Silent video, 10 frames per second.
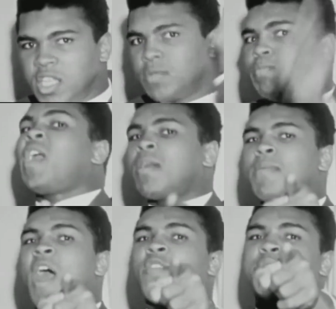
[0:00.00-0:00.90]
For all
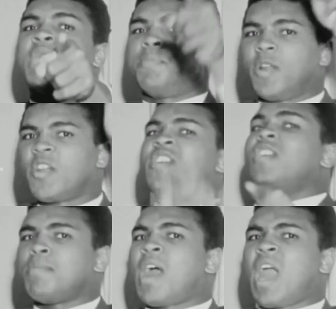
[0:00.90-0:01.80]
these big mouth
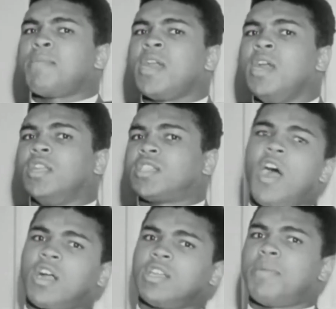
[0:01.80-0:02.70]
people here in
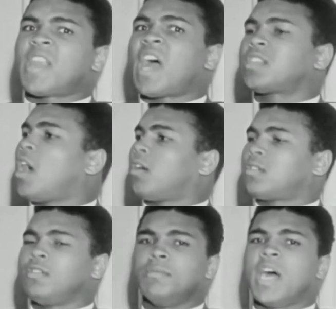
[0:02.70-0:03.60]
Miami talking
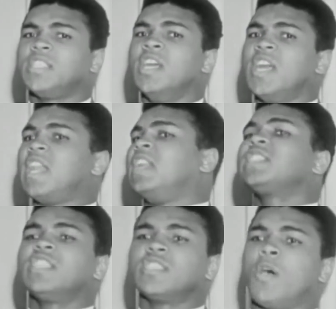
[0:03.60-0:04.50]
about I talk too
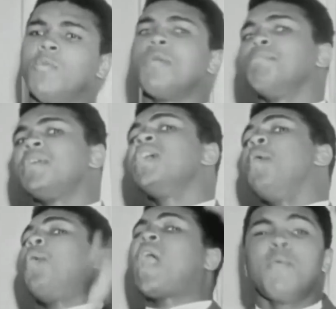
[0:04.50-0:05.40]
much and Liston's
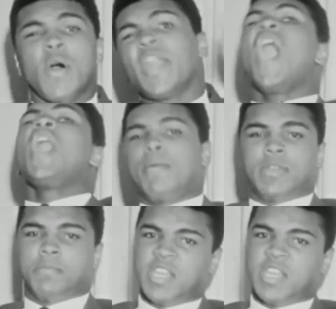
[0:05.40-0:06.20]
gonna whoop me, well, I want